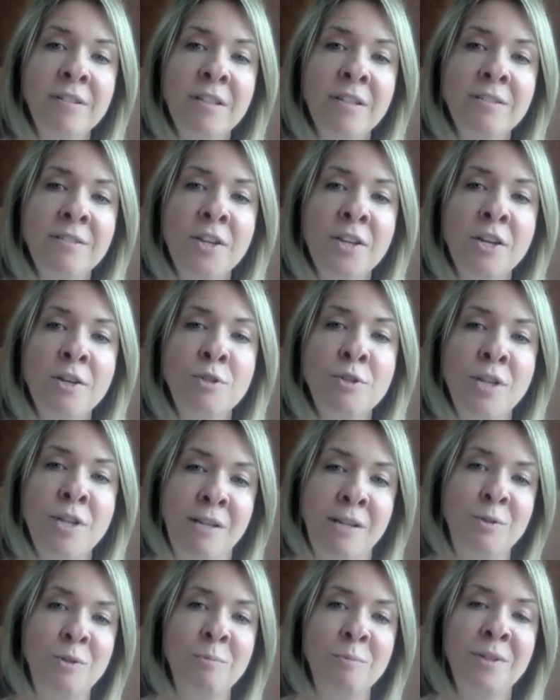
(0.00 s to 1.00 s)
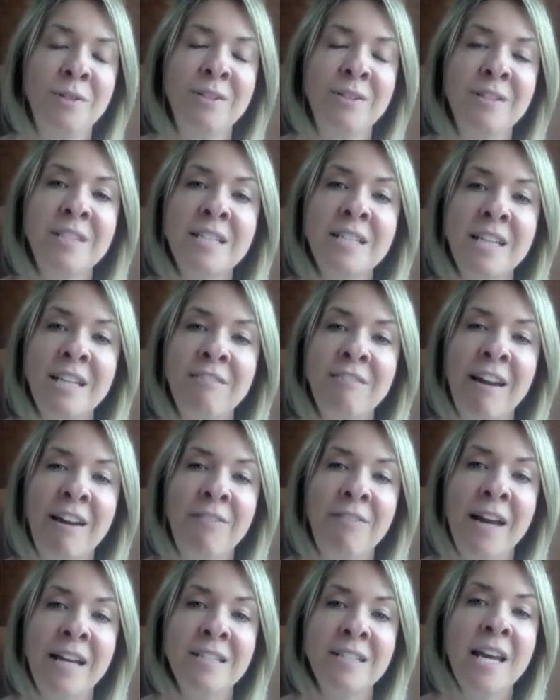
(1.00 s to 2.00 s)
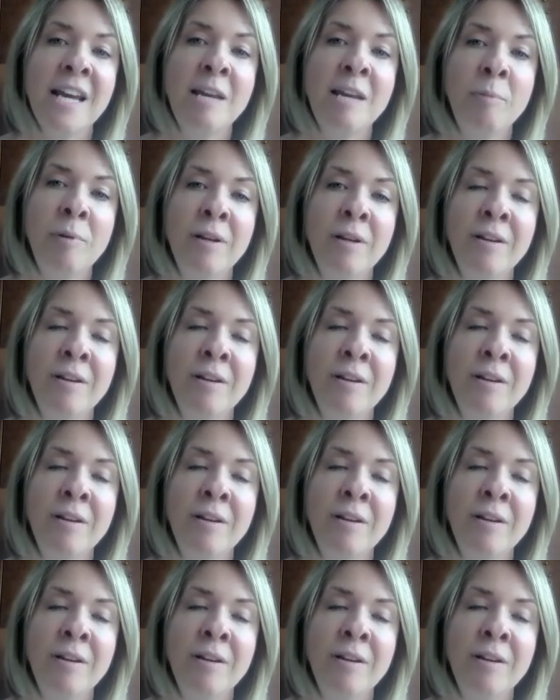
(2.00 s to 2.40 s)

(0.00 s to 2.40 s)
as those gentlemen sitting around that table.